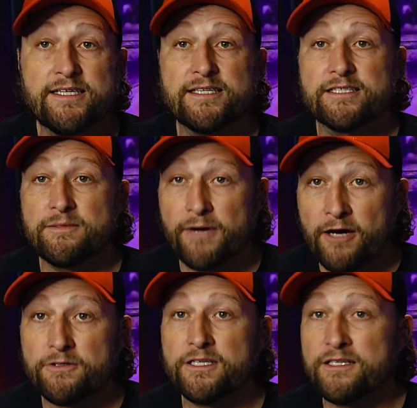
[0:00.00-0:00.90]
is
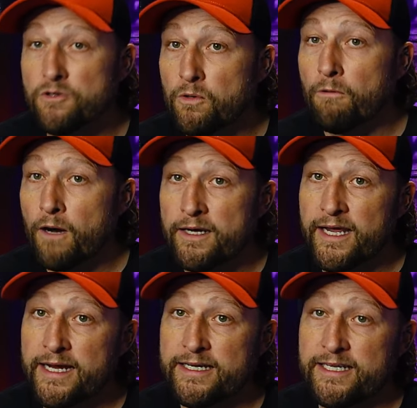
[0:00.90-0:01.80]
about to do a
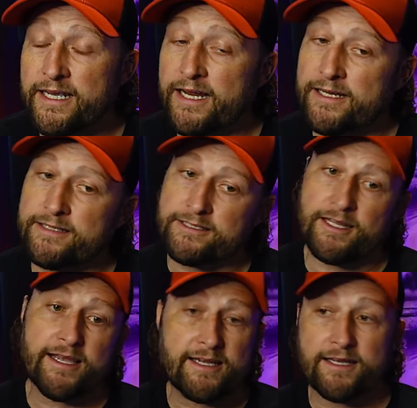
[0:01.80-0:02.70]
180. And it's
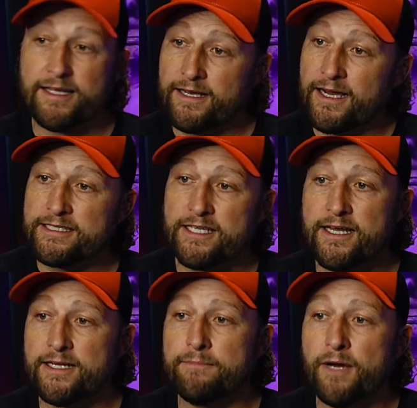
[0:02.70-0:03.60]
like I
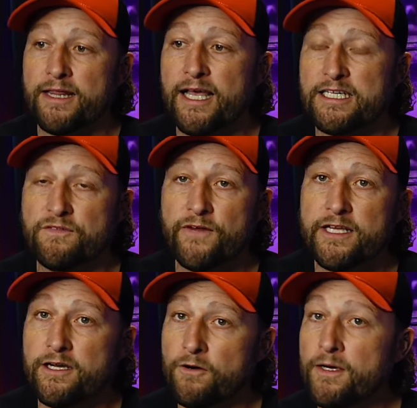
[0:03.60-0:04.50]
said in my last
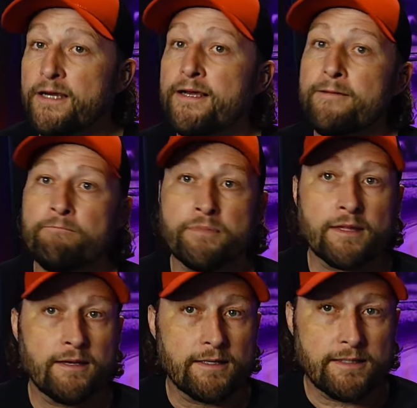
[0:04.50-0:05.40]
video,
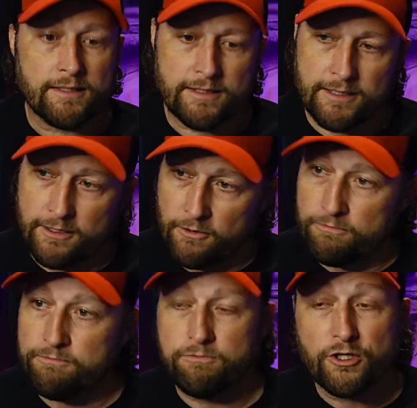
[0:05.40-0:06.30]
you know,
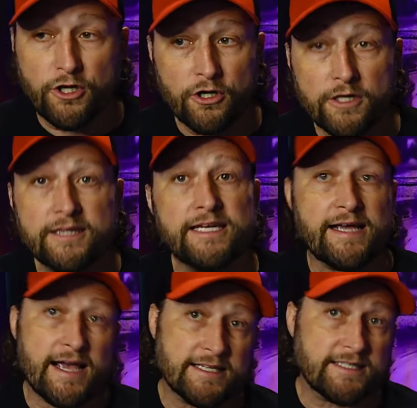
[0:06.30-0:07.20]
could the
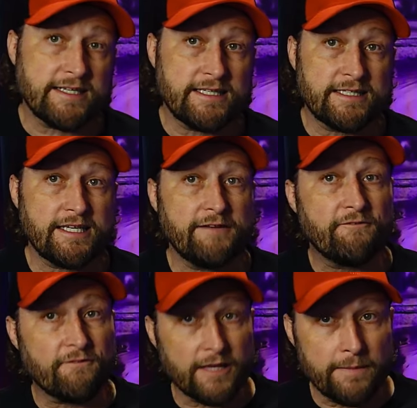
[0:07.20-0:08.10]
SEC
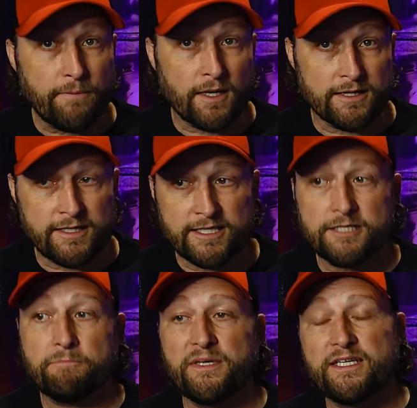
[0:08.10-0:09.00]
flip on this?
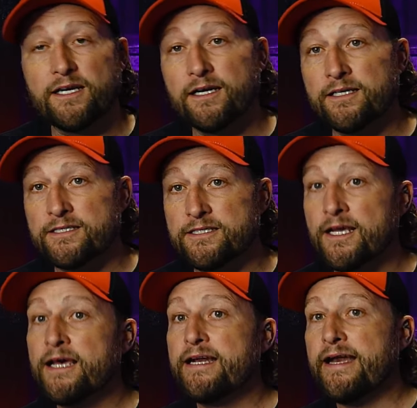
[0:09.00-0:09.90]
Because
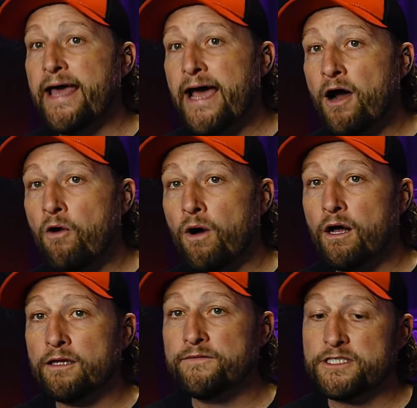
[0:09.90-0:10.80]
now
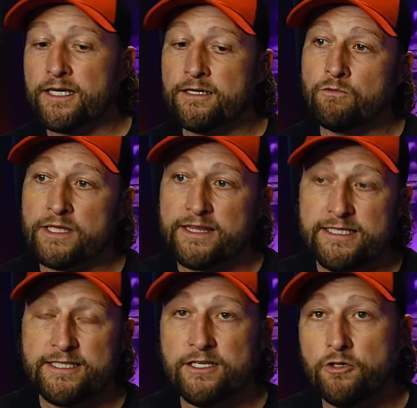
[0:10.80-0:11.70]
all of a sudden, with
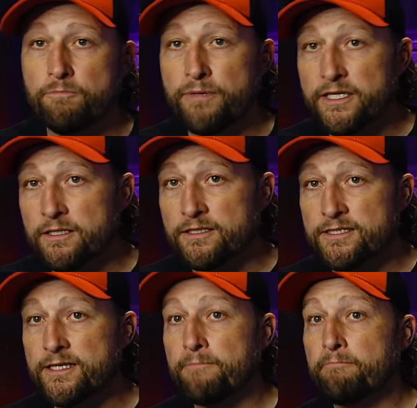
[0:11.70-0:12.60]
these new
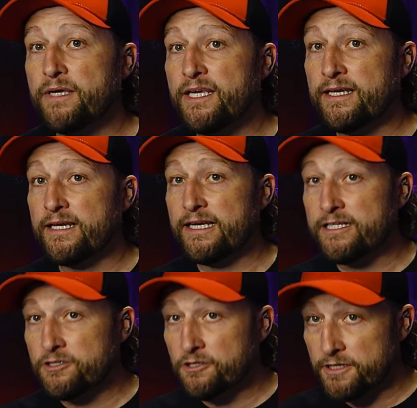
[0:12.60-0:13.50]
bills being
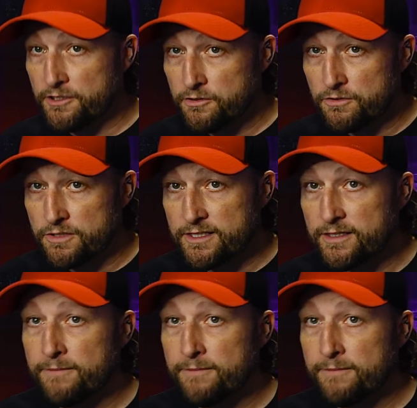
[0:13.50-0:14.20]
introduced,